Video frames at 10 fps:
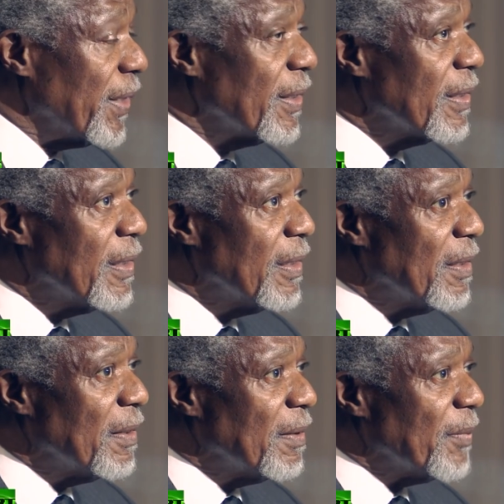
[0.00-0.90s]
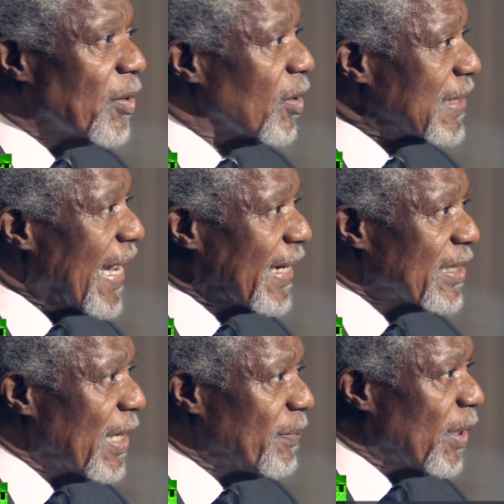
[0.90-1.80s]
me because I
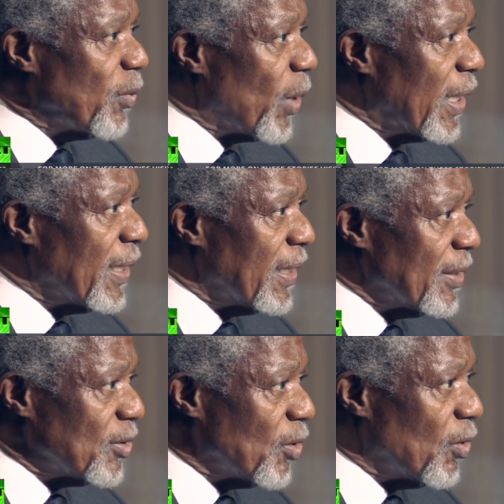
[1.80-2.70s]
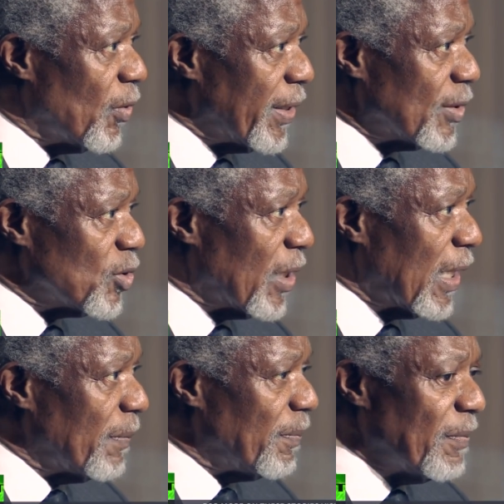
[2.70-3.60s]
accepted willingly to go in to
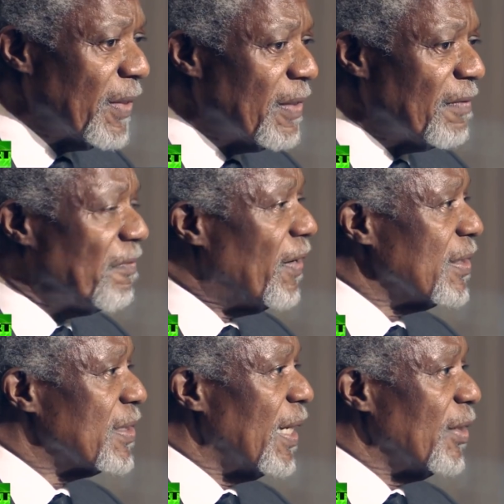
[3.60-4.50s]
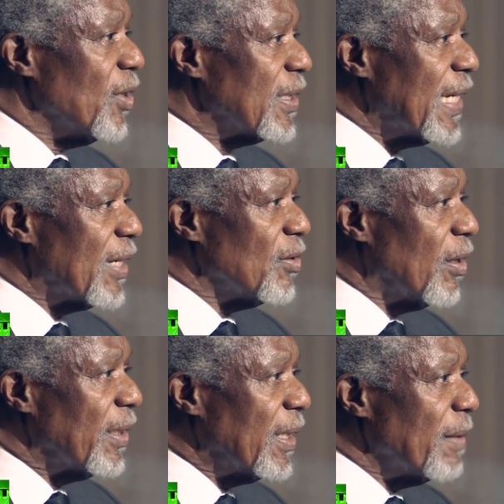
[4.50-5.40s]
help. Friends said, "You're taking
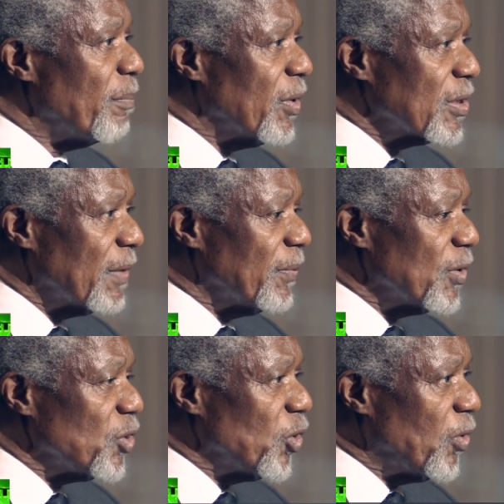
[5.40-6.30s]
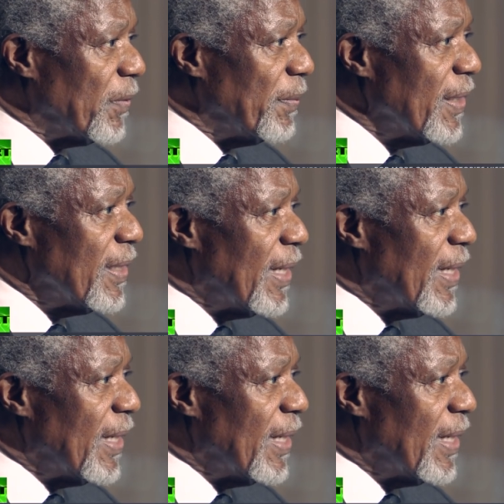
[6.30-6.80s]
on an impossible job."